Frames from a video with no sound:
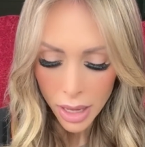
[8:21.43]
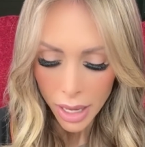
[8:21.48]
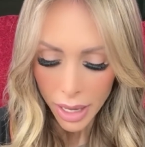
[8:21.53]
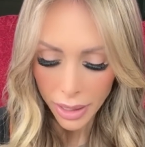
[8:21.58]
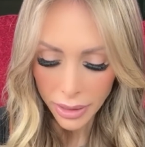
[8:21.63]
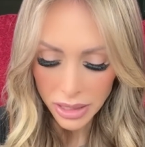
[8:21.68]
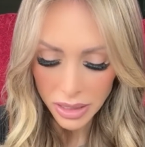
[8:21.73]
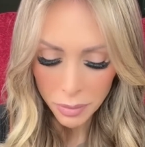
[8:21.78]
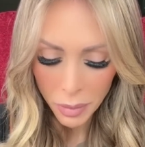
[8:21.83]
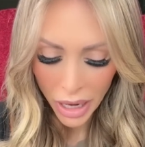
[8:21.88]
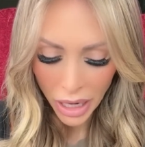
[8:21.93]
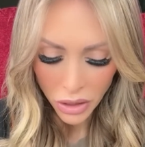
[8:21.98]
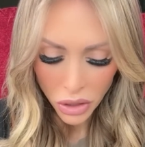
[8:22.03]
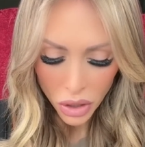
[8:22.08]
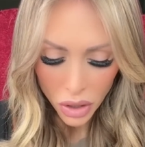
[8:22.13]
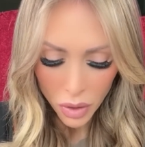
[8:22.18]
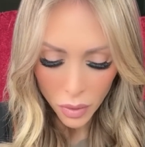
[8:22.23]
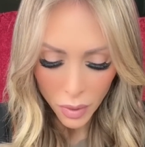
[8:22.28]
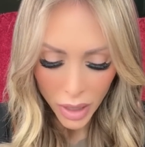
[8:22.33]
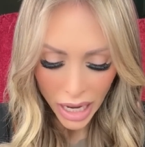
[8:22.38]
Expand your
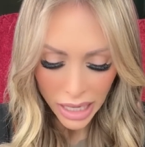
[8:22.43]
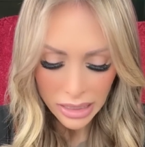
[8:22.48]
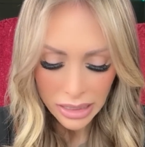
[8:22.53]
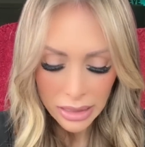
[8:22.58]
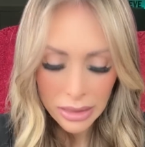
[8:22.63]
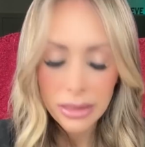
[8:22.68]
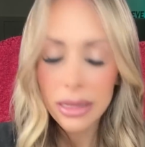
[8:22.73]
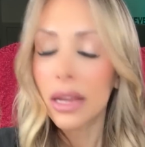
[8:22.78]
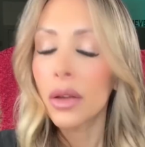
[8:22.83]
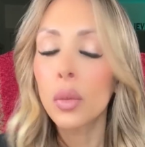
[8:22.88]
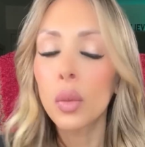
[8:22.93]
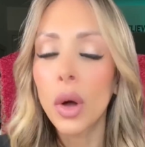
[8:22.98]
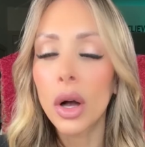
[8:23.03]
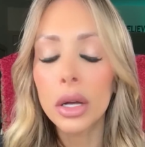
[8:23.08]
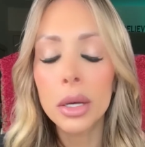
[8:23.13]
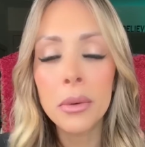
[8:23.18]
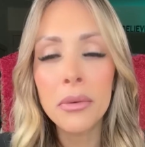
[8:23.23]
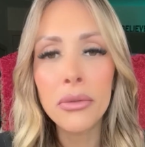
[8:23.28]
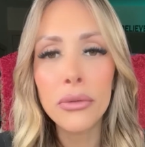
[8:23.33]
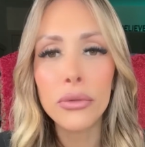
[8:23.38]
horizons and
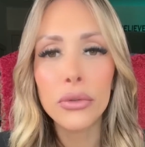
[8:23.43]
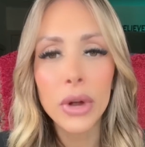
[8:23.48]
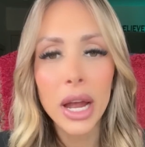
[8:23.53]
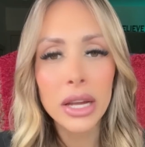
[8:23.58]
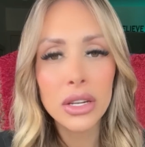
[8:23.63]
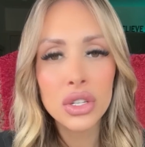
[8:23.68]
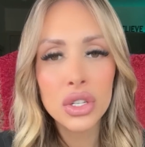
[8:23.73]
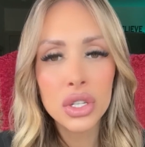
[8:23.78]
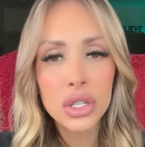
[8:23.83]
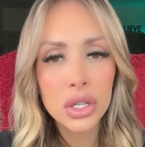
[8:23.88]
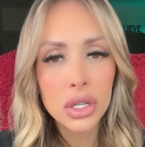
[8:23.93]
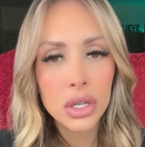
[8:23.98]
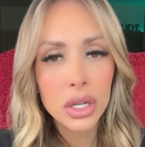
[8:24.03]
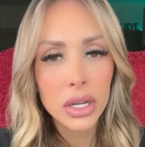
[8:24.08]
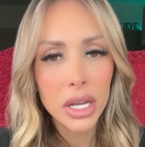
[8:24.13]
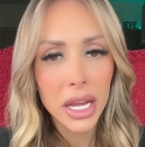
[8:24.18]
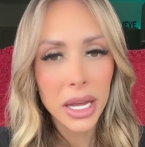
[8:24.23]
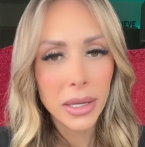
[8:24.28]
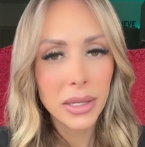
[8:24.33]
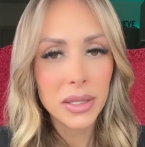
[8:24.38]
welcome fresh
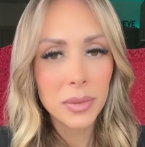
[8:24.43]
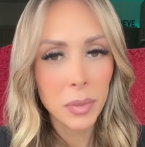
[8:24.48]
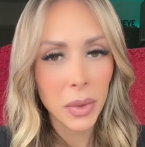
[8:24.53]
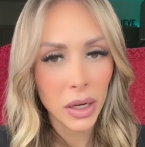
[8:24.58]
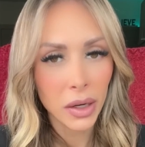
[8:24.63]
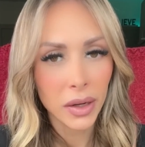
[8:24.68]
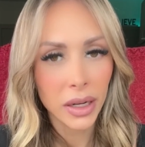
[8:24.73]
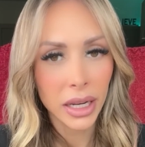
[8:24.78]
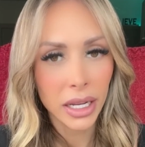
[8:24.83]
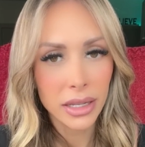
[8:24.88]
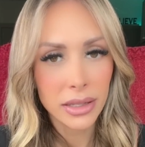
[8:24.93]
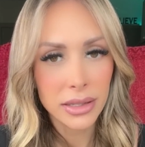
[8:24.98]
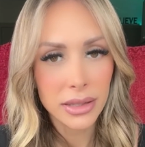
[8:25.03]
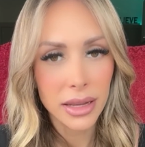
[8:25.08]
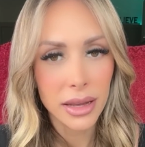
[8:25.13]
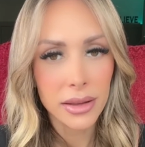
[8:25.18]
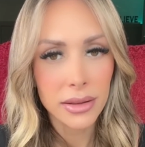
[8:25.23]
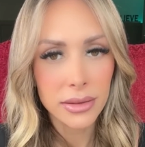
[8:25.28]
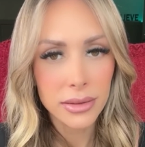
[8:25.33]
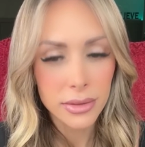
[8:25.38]

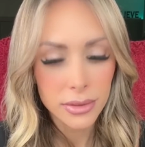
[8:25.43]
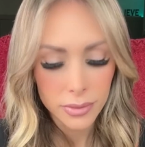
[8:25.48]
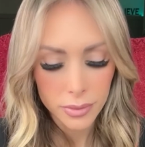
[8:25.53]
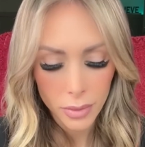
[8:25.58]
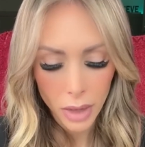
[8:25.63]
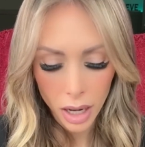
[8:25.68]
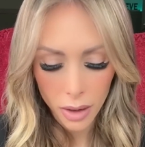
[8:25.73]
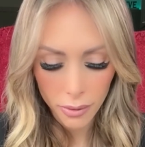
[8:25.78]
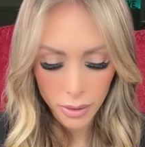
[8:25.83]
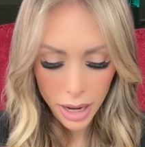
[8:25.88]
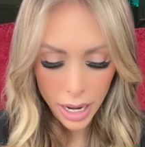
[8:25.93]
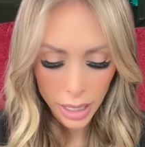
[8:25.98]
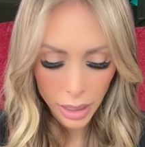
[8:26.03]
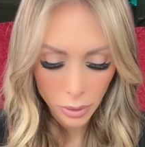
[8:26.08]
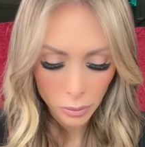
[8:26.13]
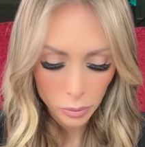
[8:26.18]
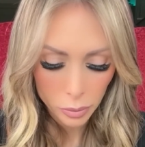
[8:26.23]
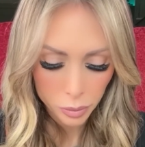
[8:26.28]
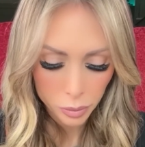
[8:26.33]
experiences, all right?